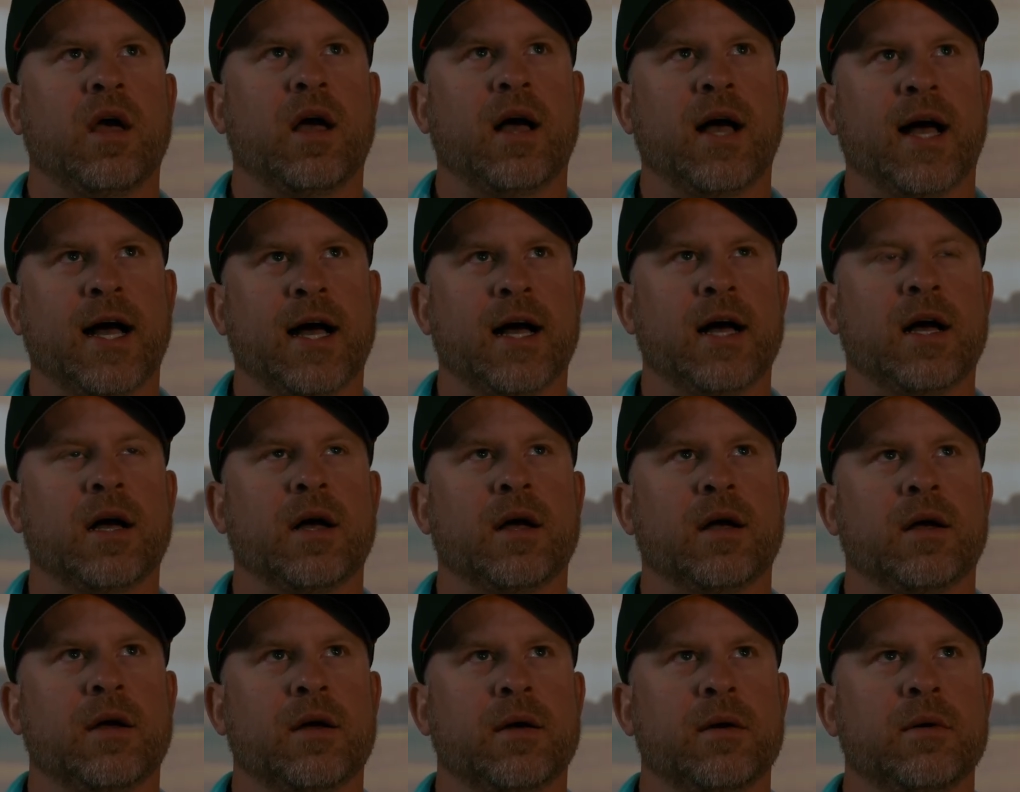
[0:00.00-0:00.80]
uh,
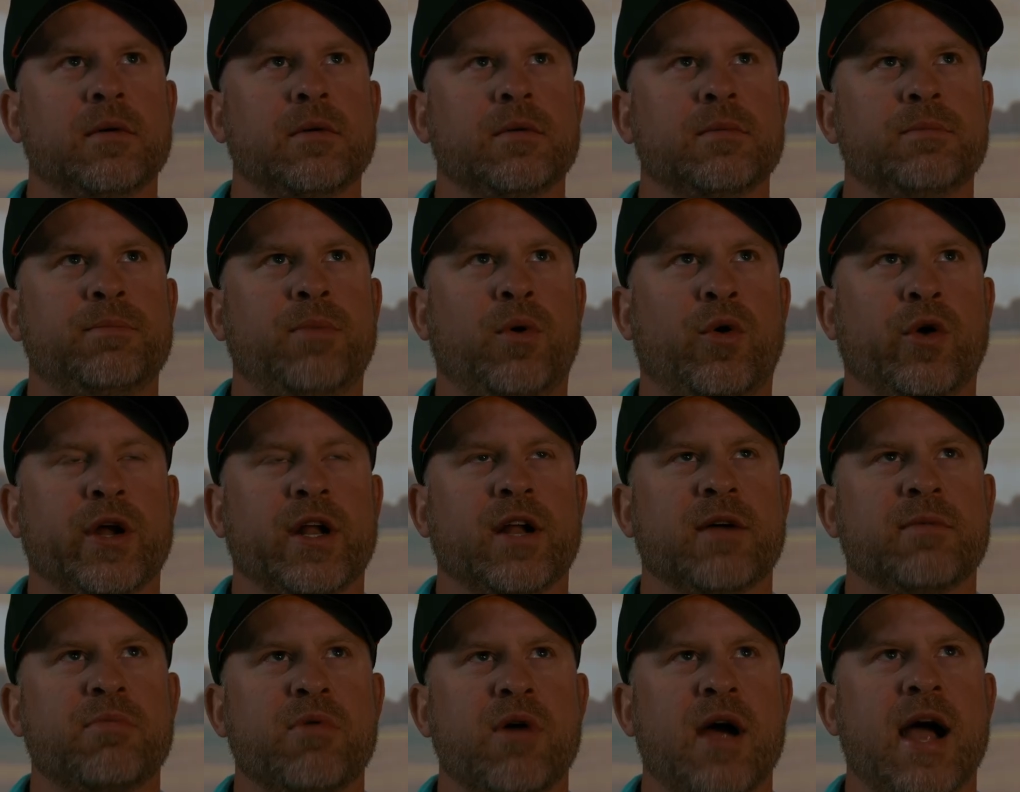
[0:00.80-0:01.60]
point
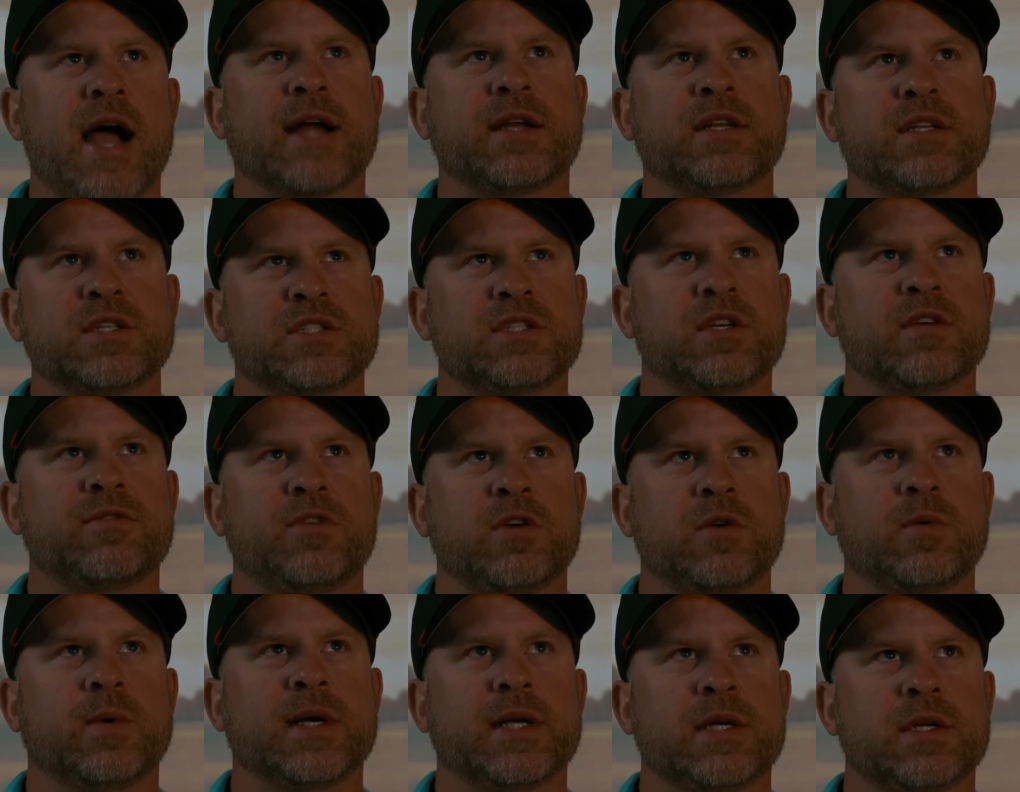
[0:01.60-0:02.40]
of practice, if
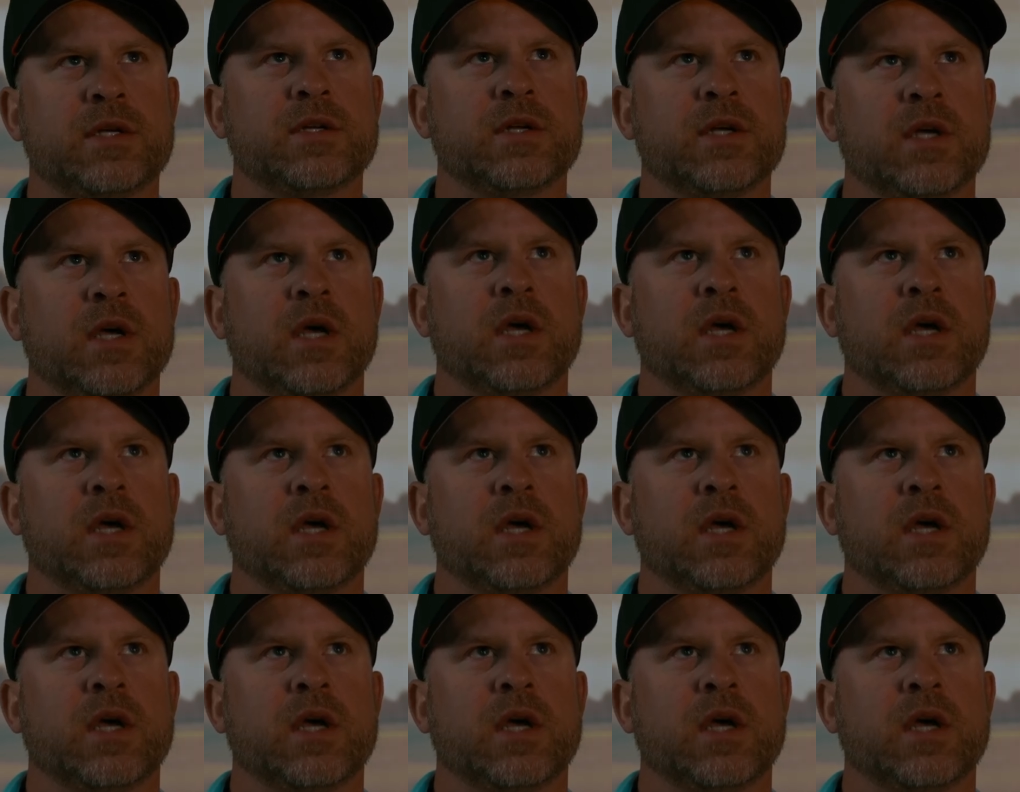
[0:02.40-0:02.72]
you will.